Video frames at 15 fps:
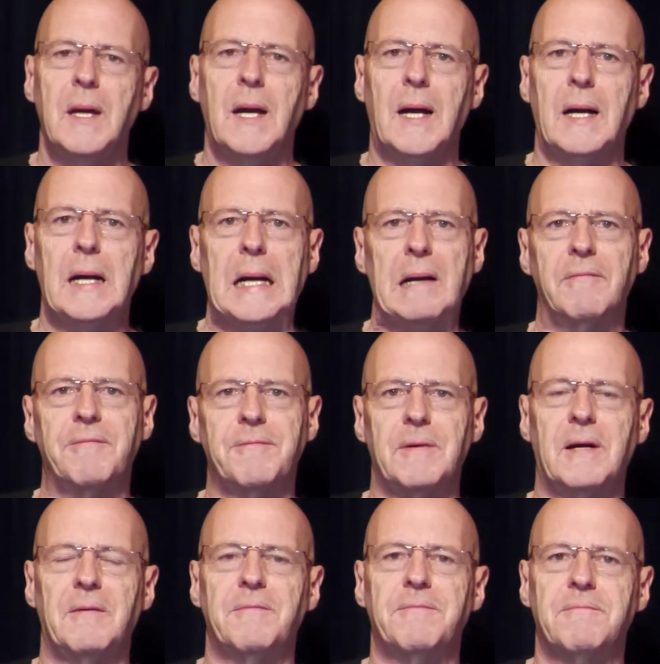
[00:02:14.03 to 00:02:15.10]
I've
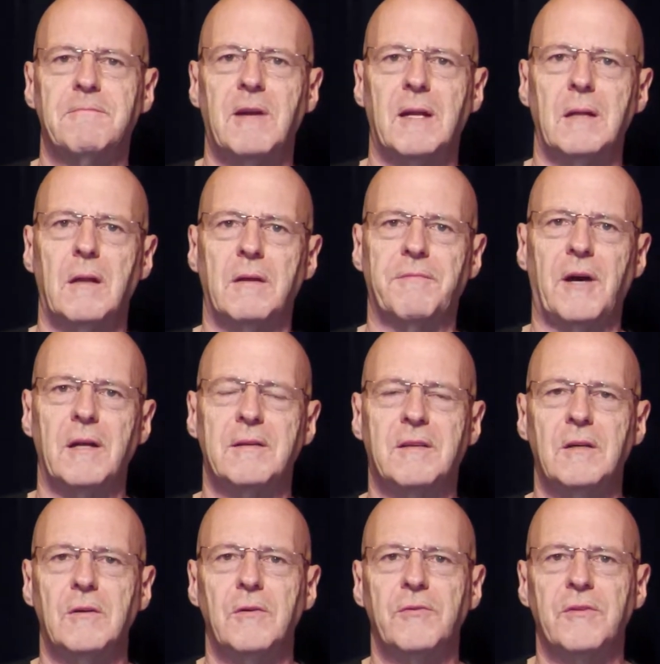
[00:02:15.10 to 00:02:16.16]
read a lot of
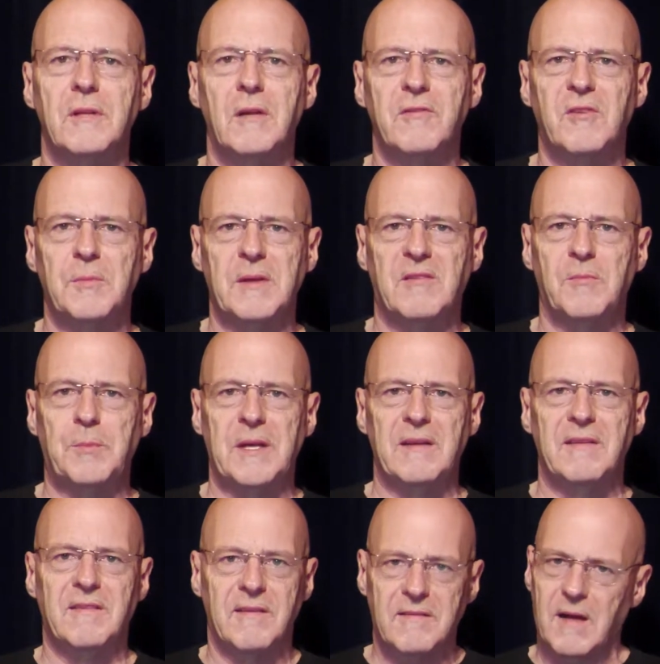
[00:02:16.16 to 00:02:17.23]
articles and lots of bits and
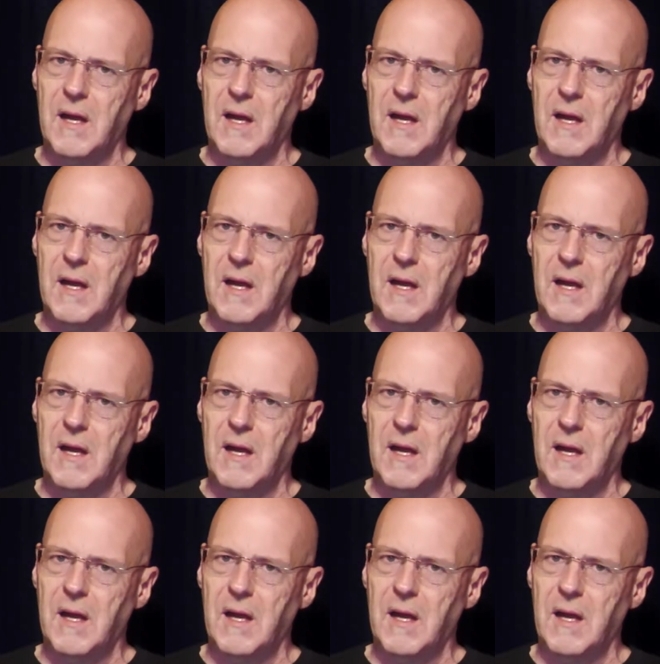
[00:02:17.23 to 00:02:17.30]
pieces.